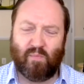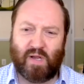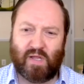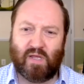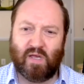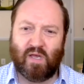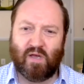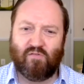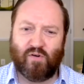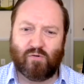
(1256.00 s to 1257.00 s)
many
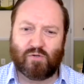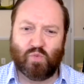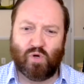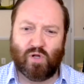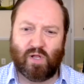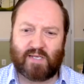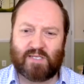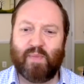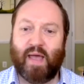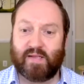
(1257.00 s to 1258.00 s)
folks will
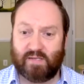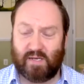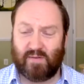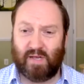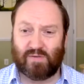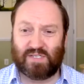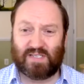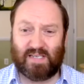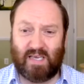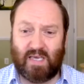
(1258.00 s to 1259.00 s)
expect. They'll
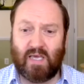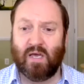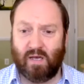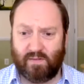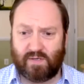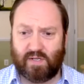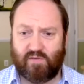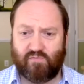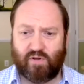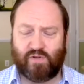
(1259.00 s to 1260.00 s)
see the
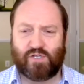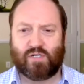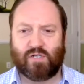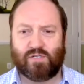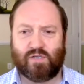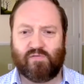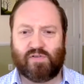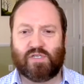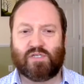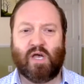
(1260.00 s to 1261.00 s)
delivery of digital
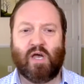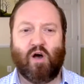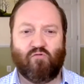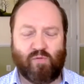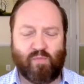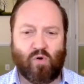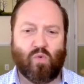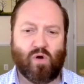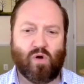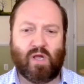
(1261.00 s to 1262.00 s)
services, of
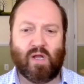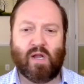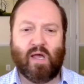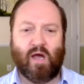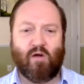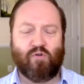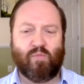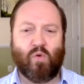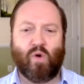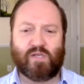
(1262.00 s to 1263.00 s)
remote working and
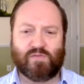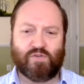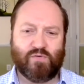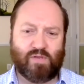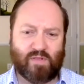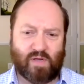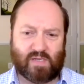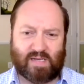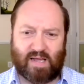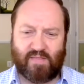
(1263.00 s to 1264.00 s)
remote ways of doing
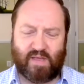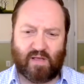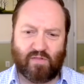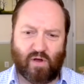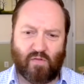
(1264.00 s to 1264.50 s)
things. And I think